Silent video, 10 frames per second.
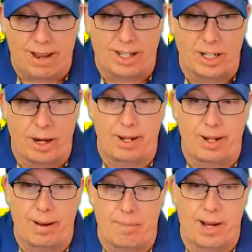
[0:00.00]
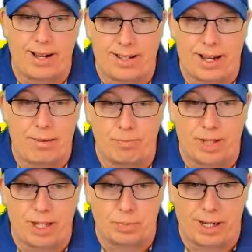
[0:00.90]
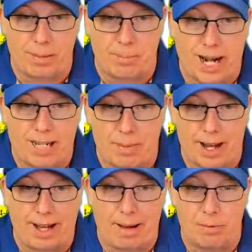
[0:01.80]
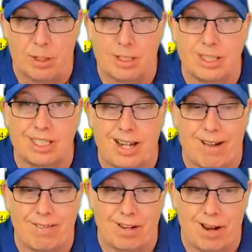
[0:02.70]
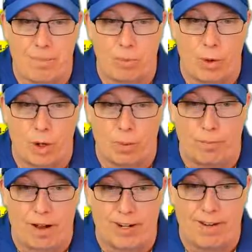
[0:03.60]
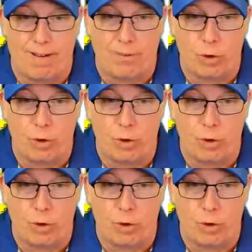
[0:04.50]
Anytime you got an NBA team that's playing a back to back game and they're six and a half to nine point home favorite,